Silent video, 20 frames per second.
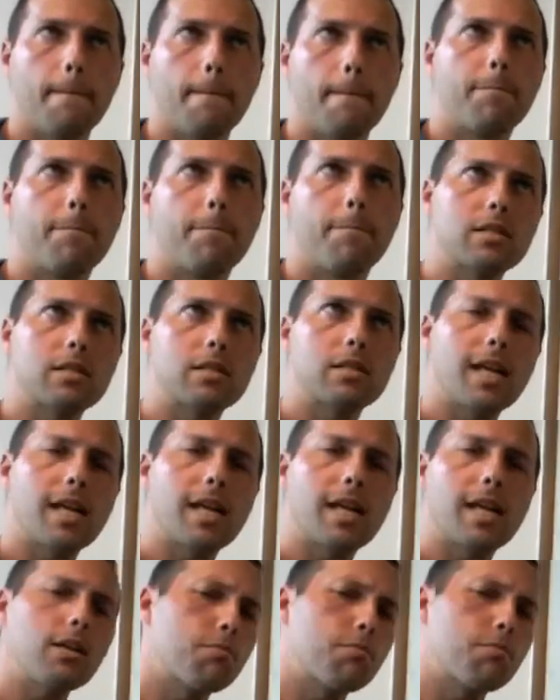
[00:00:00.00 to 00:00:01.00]
But
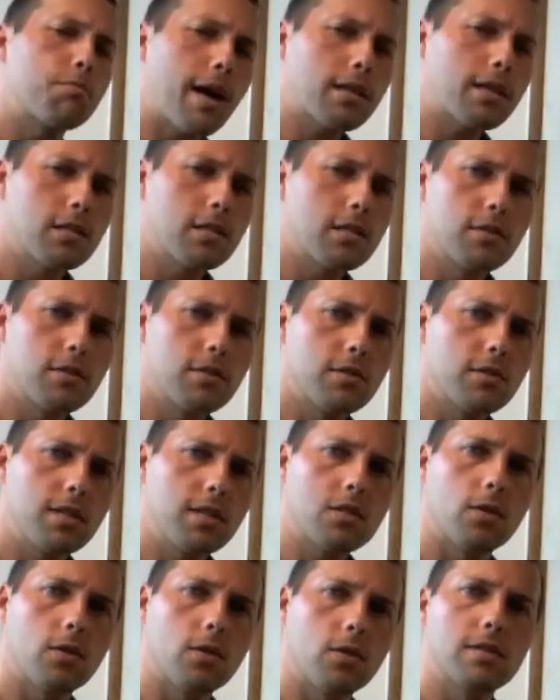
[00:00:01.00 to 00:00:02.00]
standard practice for
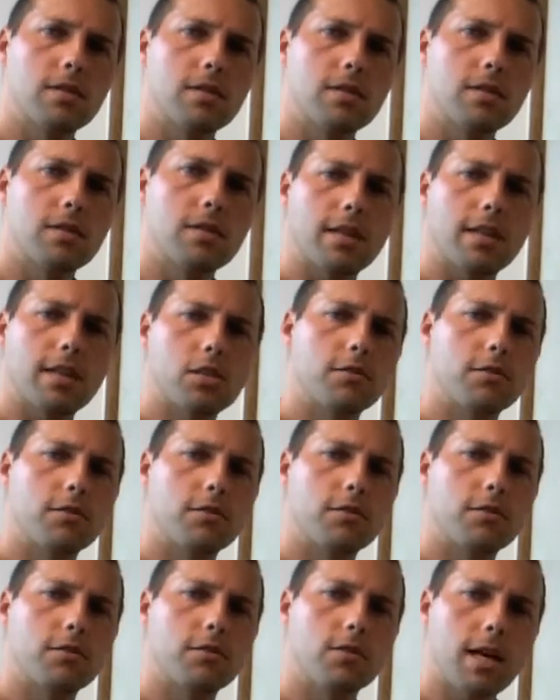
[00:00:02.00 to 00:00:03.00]
z-scores is that they should have
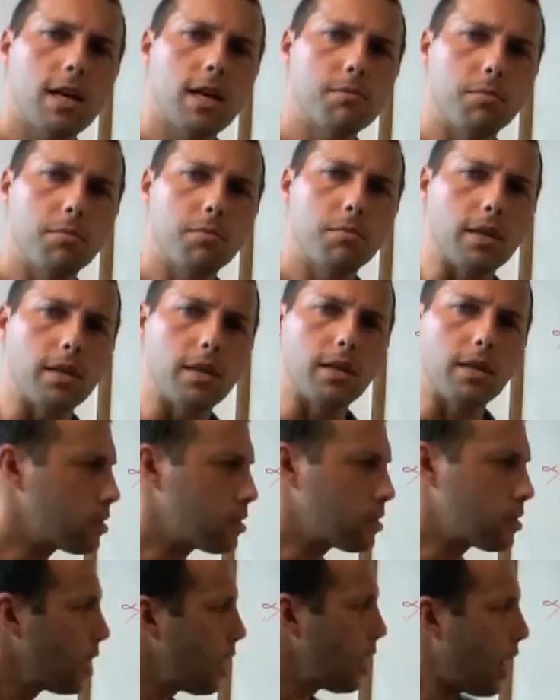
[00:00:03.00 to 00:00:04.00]
2 decimal places.
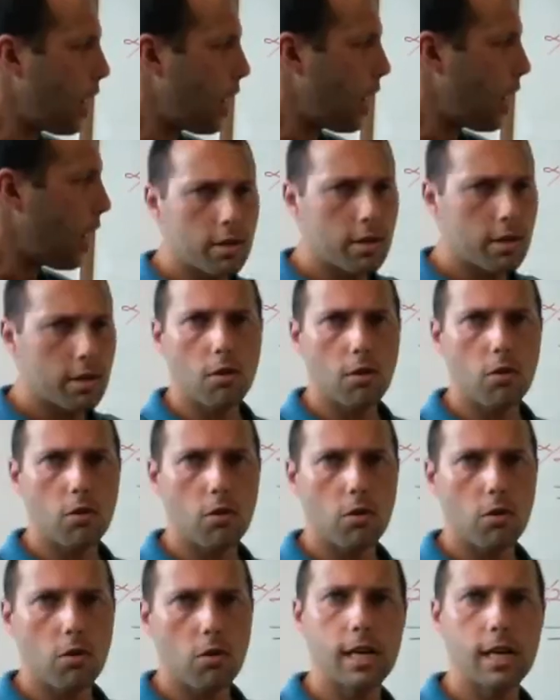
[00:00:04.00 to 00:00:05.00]
I only wrote
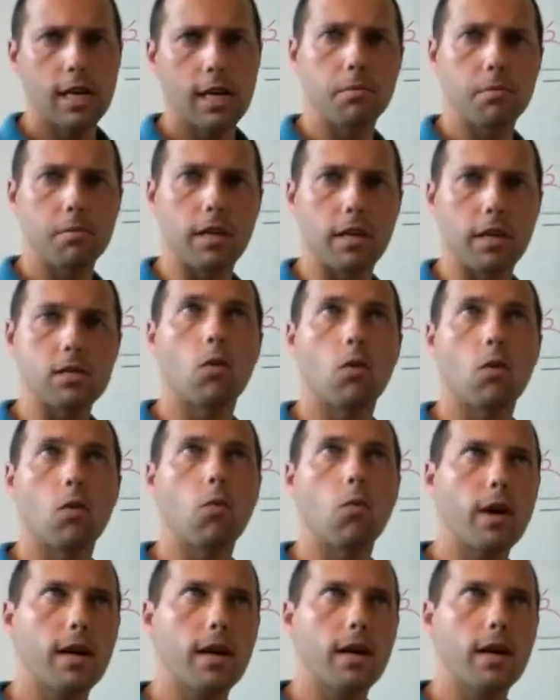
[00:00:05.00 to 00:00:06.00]
1 decimal place, so
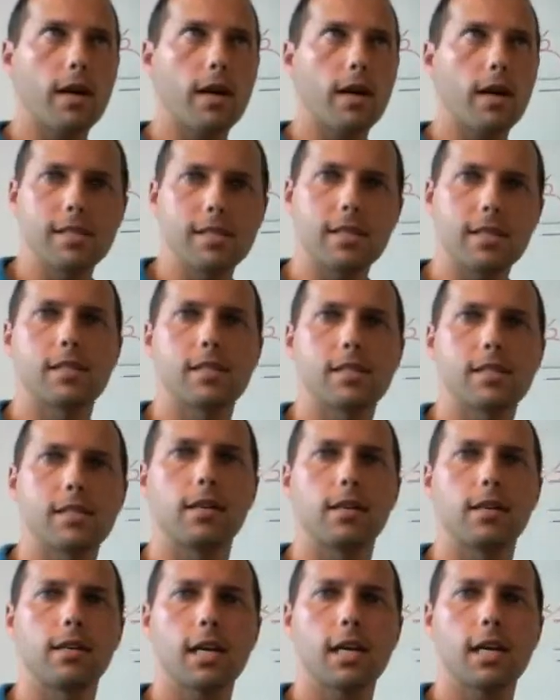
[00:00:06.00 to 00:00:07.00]
where is that
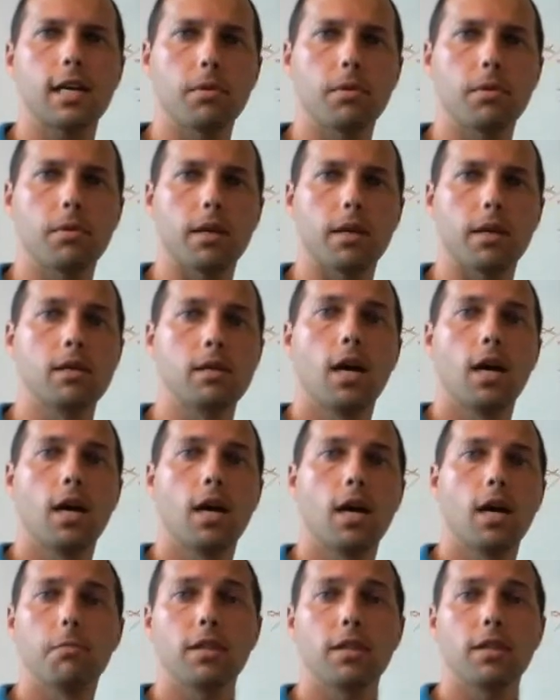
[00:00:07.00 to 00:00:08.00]
second decimal place?
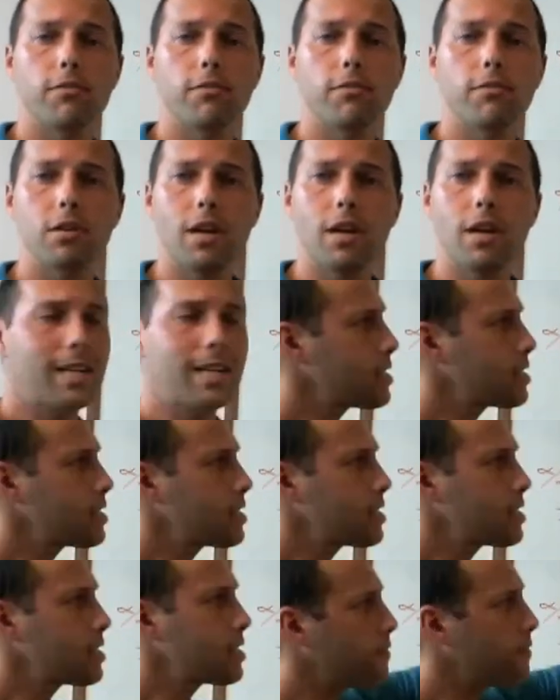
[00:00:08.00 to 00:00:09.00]
Believe it or not, it's
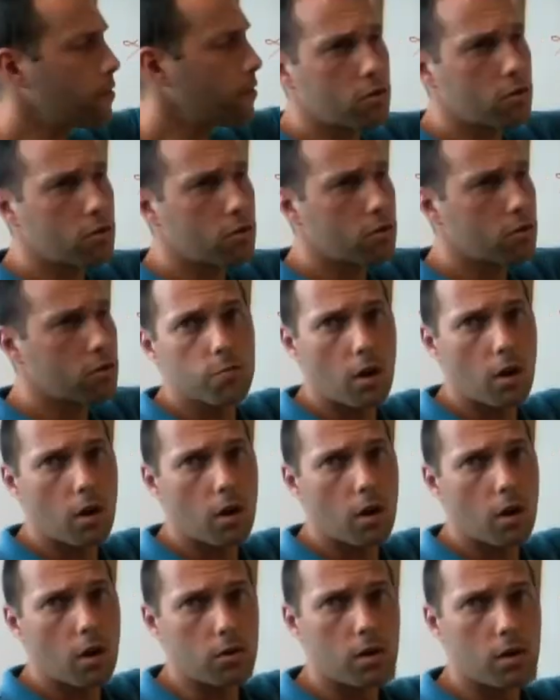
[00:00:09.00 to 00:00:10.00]
the first
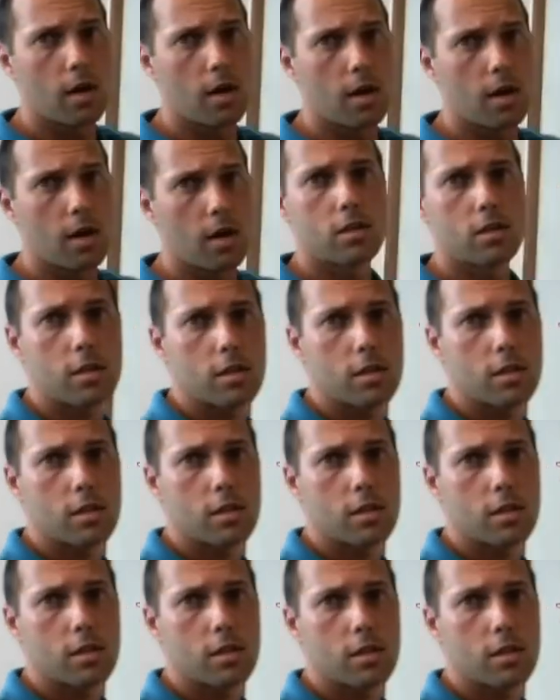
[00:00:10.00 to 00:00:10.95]
row. So this first